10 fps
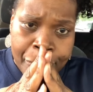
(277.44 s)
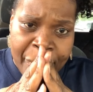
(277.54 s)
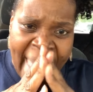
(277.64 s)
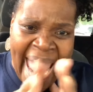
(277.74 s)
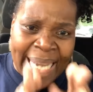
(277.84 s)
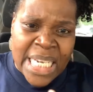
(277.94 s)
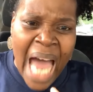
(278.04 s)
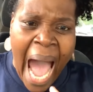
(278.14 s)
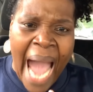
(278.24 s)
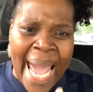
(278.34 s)
and
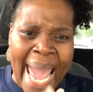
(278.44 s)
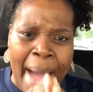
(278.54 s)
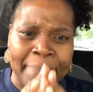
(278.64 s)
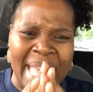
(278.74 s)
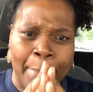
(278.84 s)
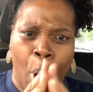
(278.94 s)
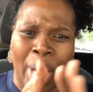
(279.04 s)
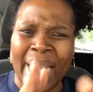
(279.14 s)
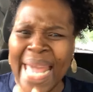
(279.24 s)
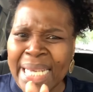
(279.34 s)
not help them, or
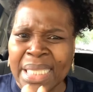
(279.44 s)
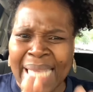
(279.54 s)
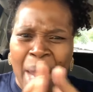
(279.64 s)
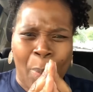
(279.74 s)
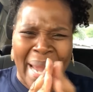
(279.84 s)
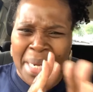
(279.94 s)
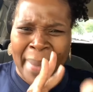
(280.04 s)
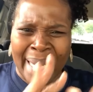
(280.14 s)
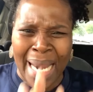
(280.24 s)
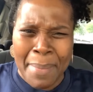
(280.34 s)
at least say, wait a
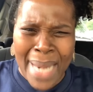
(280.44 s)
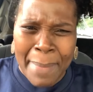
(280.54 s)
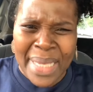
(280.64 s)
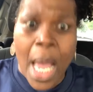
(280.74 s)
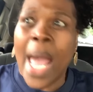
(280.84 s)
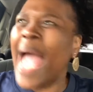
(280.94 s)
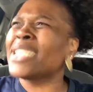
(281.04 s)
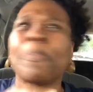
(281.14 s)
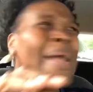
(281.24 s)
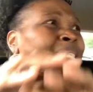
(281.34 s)
minute, let me,
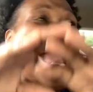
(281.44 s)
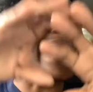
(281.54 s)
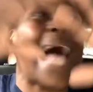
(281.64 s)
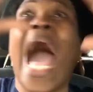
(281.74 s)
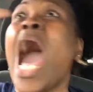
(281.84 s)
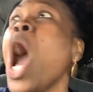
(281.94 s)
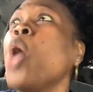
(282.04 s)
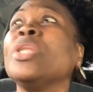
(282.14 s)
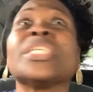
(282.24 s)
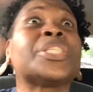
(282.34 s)
especially after all
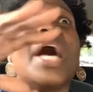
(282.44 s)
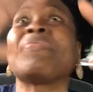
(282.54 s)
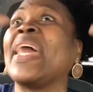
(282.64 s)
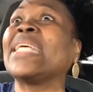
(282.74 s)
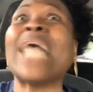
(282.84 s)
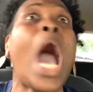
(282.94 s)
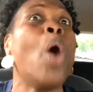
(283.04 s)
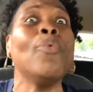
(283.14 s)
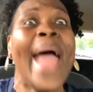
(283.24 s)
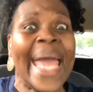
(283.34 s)
the stuff that has
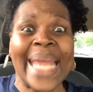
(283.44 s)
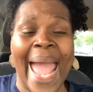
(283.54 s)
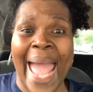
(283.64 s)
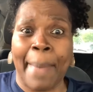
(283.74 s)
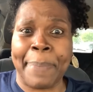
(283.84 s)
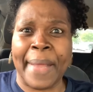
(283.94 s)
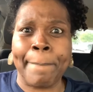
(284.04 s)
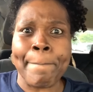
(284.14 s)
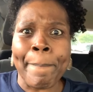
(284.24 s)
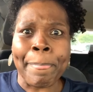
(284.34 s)
already happened,
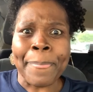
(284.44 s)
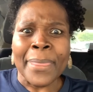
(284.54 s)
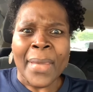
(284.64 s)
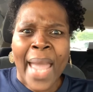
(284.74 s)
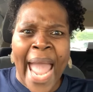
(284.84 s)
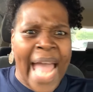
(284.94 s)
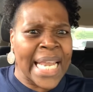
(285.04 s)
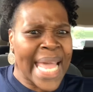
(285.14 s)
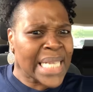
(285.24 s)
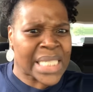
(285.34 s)
at
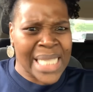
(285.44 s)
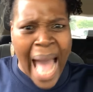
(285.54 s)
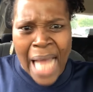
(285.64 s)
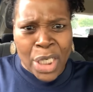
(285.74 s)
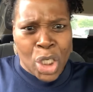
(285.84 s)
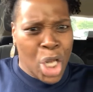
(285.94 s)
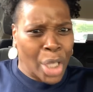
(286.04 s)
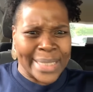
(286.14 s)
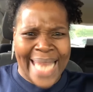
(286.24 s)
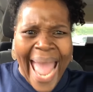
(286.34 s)
least not look
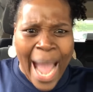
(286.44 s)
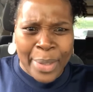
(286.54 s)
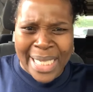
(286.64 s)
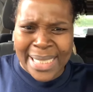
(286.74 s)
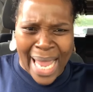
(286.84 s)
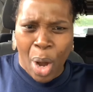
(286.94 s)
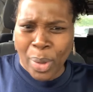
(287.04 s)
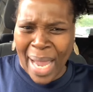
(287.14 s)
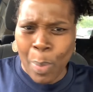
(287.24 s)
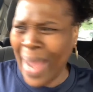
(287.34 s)
down to say,
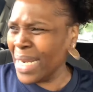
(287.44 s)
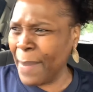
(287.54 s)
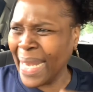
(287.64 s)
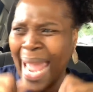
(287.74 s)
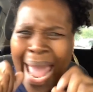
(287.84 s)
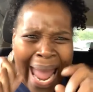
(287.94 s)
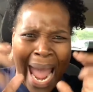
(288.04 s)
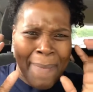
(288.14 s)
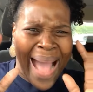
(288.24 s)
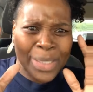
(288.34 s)
okay, wait a minute,
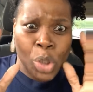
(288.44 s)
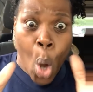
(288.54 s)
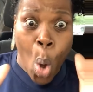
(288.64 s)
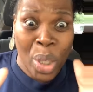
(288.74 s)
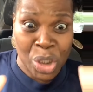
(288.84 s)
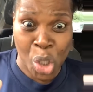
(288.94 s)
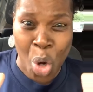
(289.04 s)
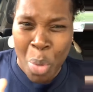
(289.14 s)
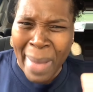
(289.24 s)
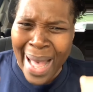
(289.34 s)
am I doing
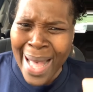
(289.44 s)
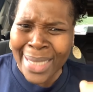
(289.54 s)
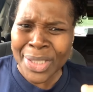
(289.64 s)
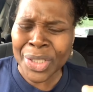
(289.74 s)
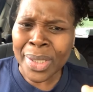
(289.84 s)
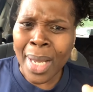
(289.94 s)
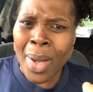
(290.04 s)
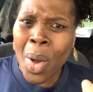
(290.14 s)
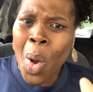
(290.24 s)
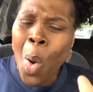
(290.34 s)
too much?
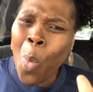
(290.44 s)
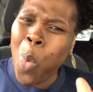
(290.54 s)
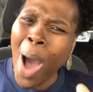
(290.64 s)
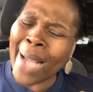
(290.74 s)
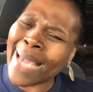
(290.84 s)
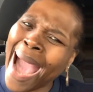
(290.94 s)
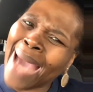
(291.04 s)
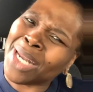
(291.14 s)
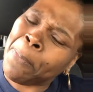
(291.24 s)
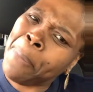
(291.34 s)
What
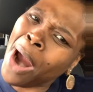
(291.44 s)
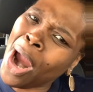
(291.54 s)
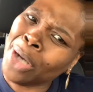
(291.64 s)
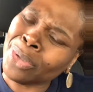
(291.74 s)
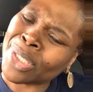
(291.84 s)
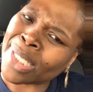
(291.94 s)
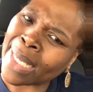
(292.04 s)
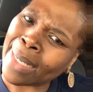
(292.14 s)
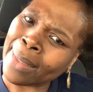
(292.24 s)
kind of person